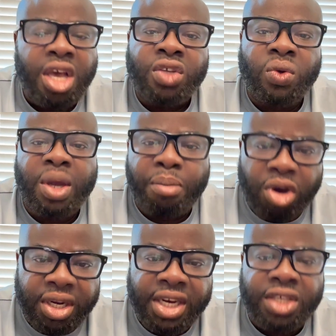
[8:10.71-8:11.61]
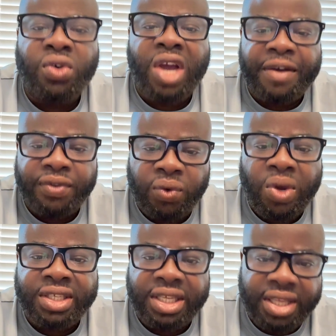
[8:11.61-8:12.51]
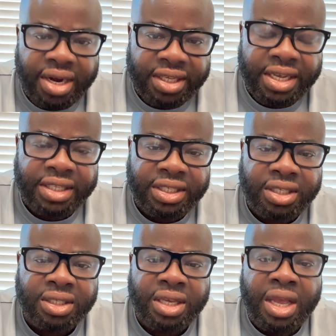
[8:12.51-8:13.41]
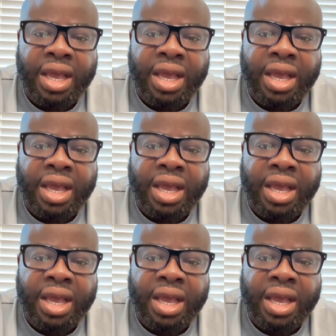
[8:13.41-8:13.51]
So the modeling you have to know as a data scientist.